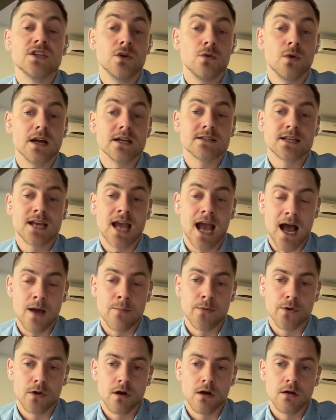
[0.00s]
US
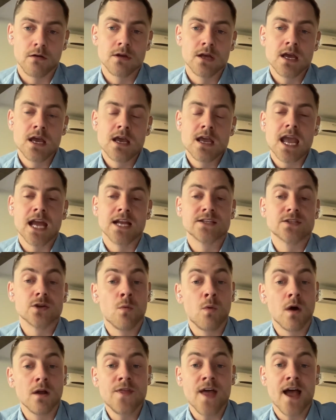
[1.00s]
capital. And so,
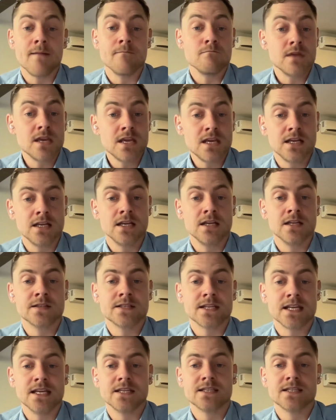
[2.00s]
what that
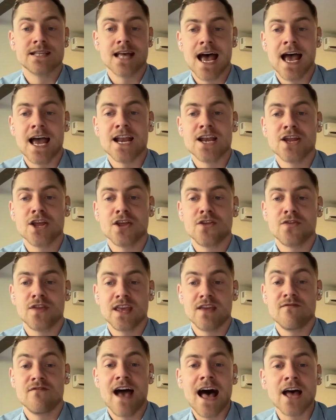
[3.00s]
means is that
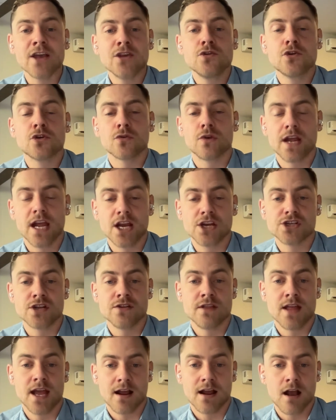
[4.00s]
the value
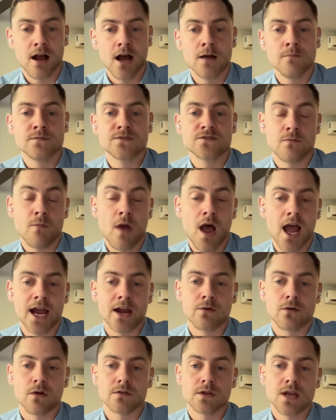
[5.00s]
creation that comes from high
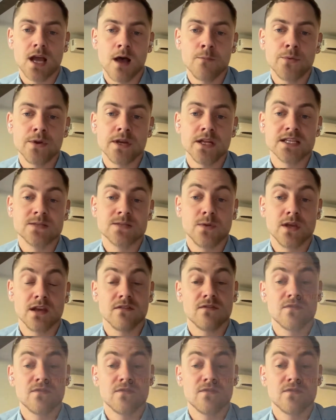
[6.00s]
growth companies being